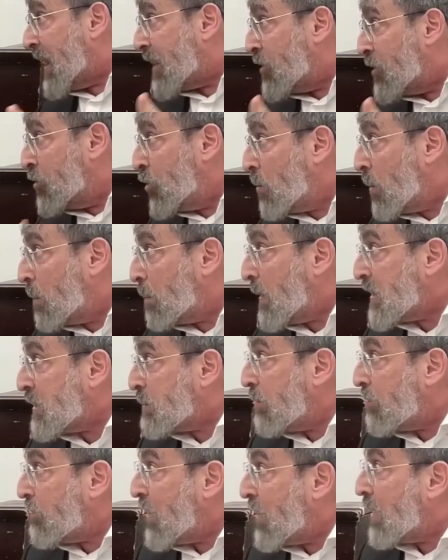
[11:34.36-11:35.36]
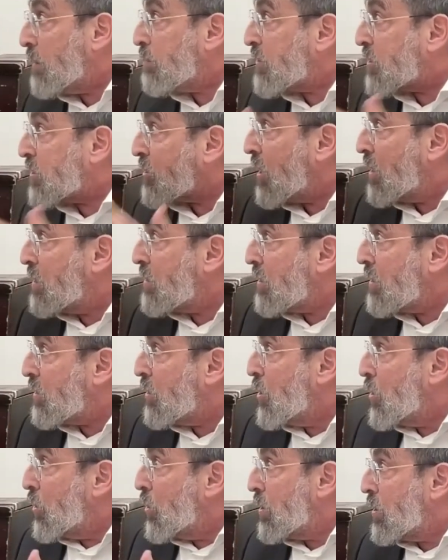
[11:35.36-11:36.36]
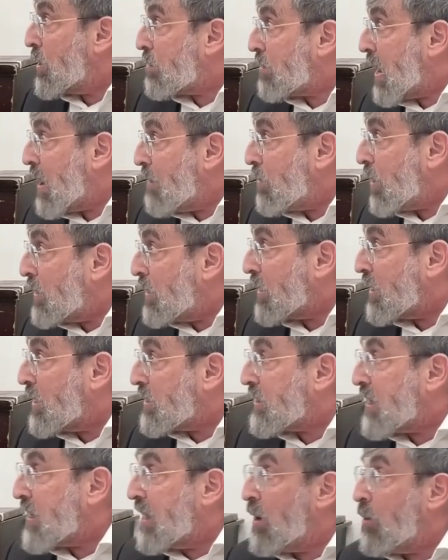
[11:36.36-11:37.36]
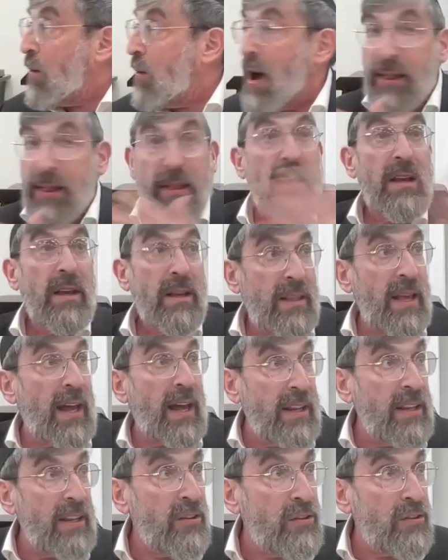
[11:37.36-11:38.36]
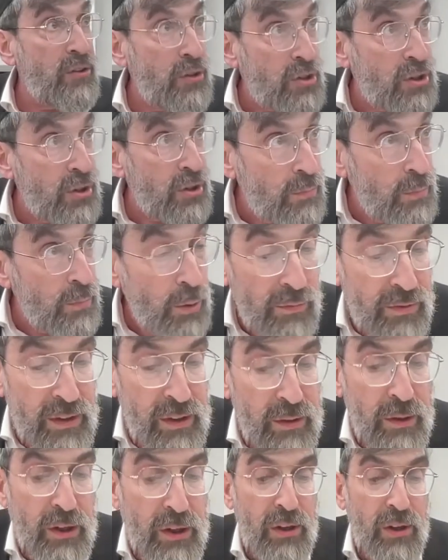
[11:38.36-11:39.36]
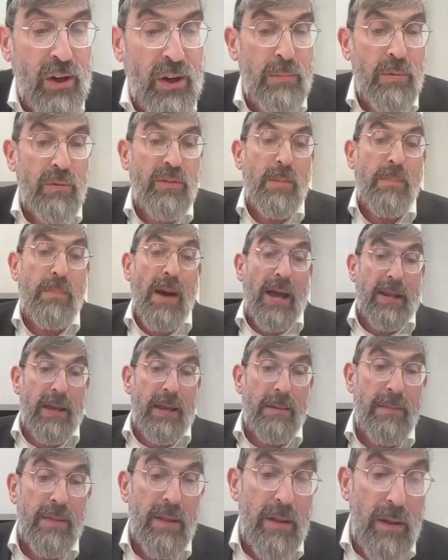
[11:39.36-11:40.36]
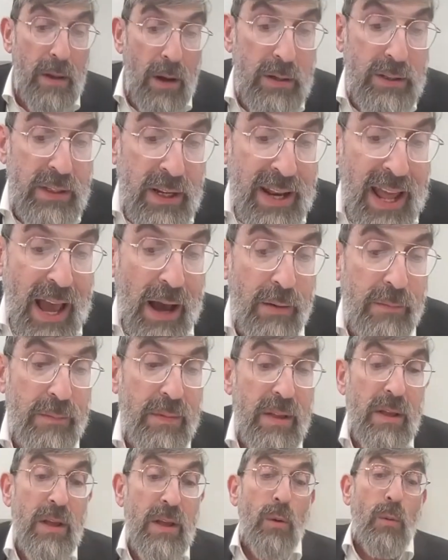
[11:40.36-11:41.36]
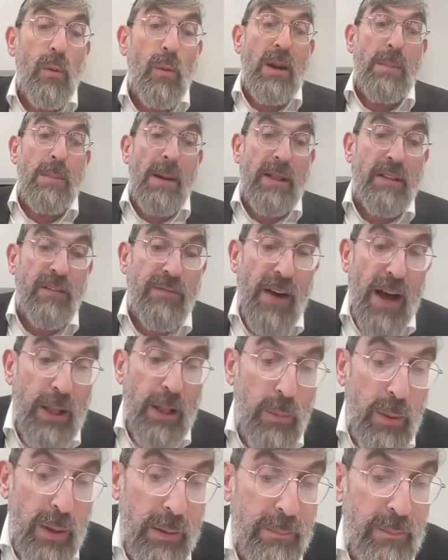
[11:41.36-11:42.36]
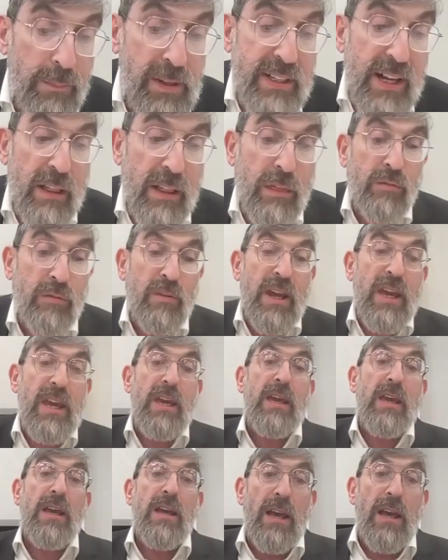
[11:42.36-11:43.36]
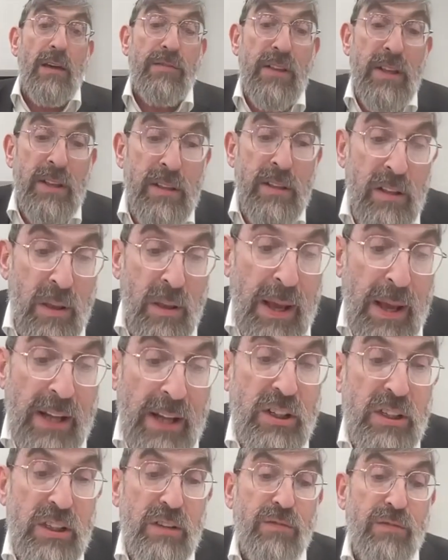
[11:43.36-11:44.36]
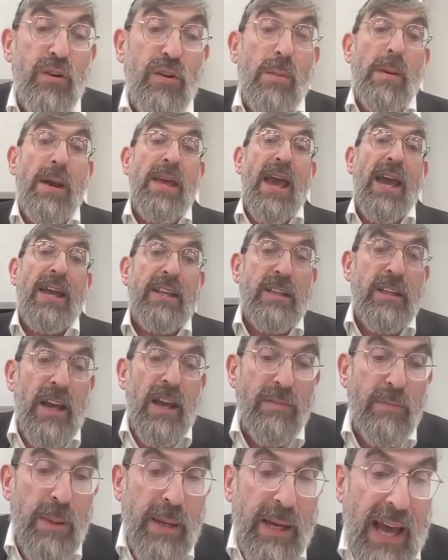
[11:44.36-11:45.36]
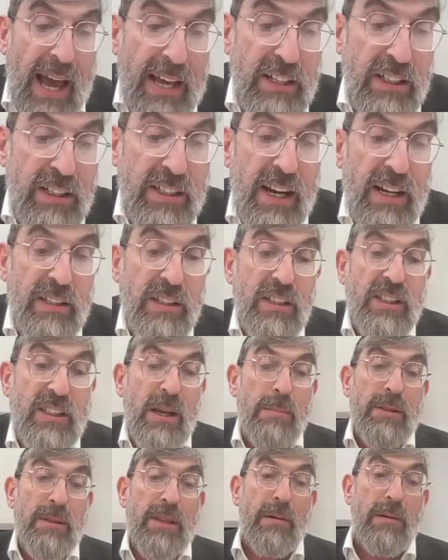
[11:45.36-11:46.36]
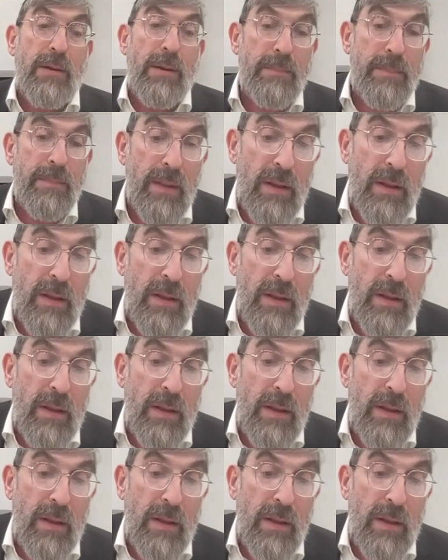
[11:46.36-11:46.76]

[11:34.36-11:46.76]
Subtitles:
a normal place to be found, besada, or in a graveyard, you're going to say that what that you should move, you can move the body. Okay, so now, what about the following? We said three, if in the dimensions of 4x8, you have to be chayish that it's a cemetery.